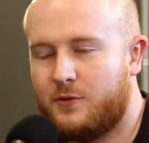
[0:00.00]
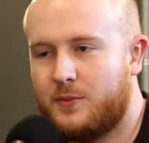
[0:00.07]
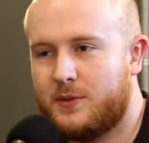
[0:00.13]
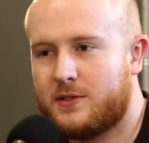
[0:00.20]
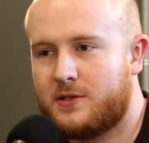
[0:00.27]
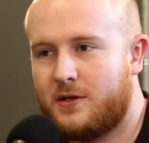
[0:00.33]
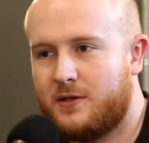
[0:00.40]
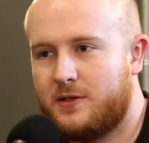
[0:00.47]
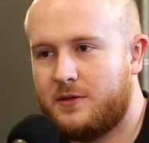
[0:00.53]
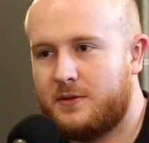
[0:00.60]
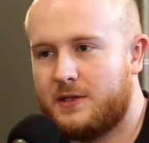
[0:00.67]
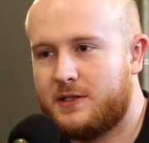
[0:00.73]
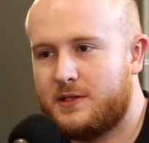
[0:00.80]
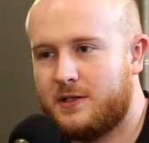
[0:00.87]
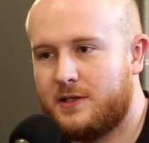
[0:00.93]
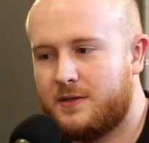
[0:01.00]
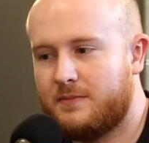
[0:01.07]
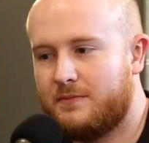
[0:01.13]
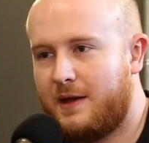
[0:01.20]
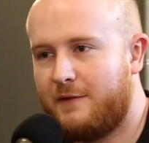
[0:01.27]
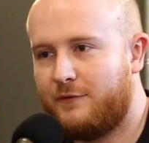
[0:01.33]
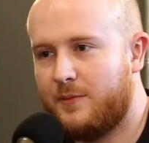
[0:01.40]
almost got to do it
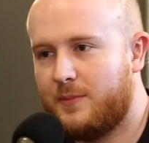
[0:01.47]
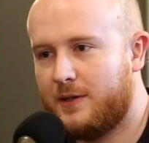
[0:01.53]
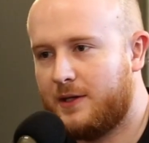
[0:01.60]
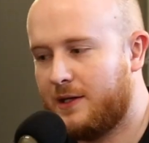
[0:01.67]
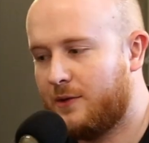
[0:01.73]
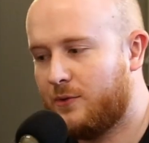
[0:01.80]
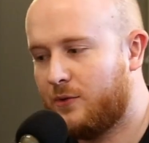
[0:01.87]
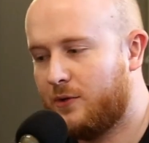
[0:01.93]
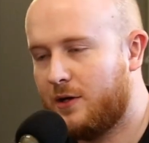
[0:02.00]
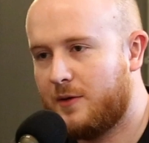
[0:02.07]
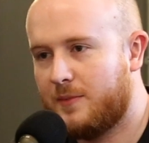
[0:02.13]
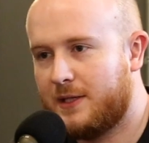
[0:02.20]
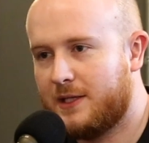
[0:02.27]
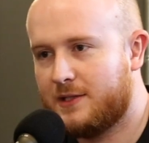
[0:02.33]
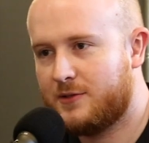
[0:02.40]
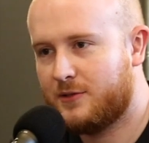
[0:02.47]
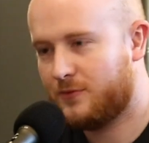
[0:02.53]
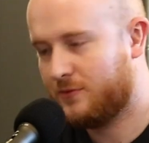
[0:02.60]
to everybody or nobody at